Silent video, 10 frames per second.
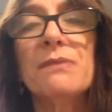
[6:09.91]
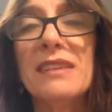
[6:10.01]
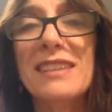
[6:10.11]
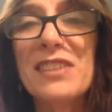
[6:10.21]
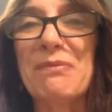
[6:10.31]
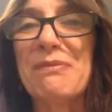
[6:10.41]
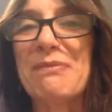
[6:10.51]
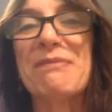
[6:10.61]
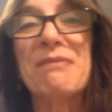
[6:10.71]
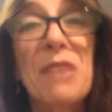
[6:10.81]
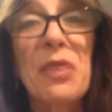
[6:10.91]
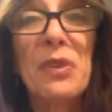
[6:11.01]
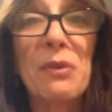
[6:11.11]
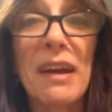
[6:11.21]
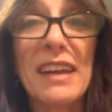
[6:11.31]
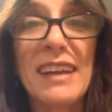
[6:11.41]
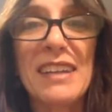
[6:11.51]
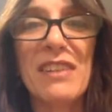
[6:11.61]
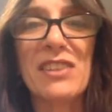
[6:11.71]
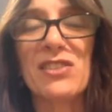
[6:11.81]
this is the right kind
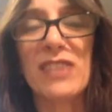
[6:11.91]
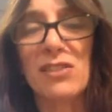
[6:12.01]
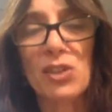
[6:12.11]
of exercise.